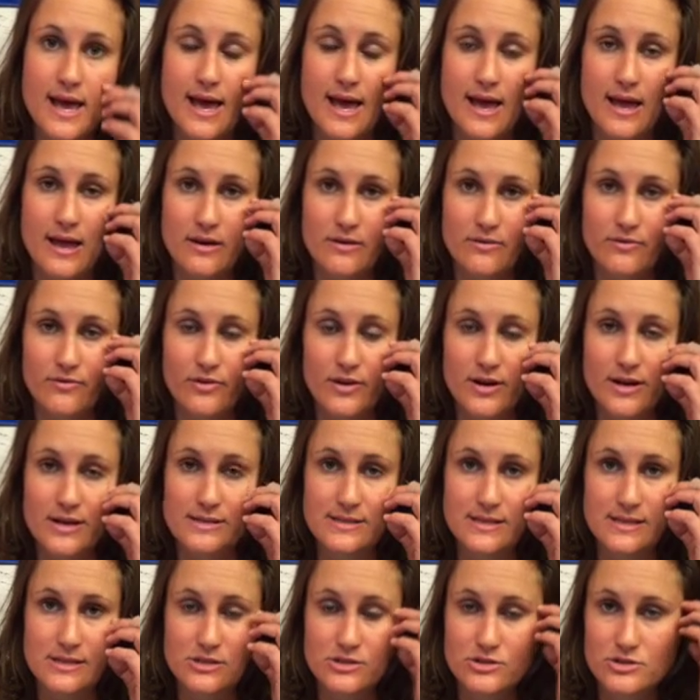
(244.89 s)
and
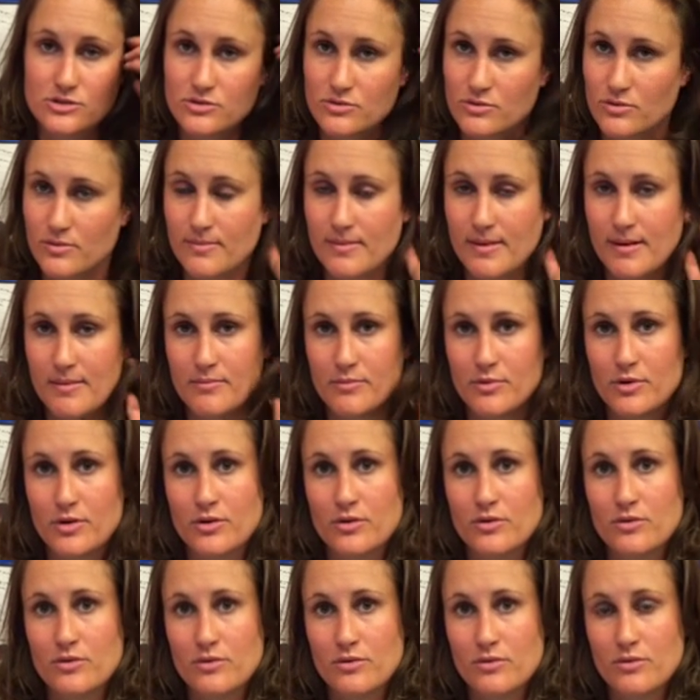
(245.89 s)
phrases to
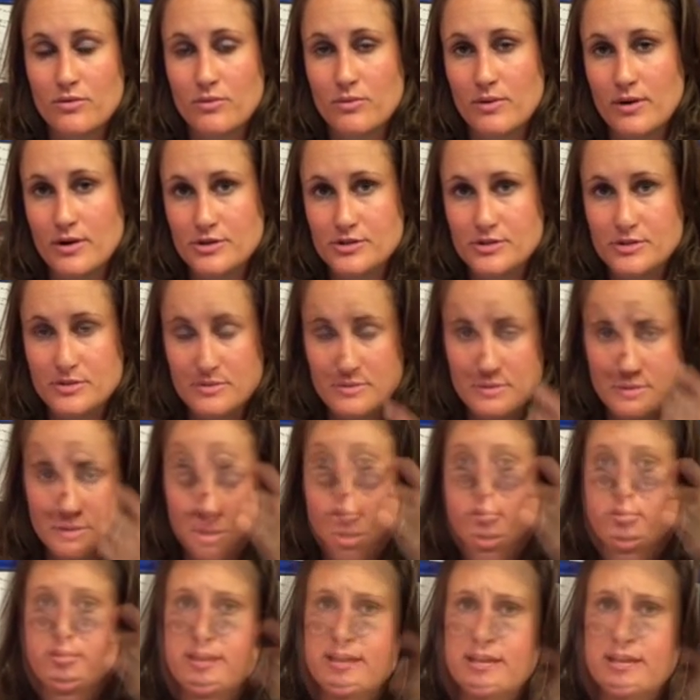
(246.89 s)
remember where students are.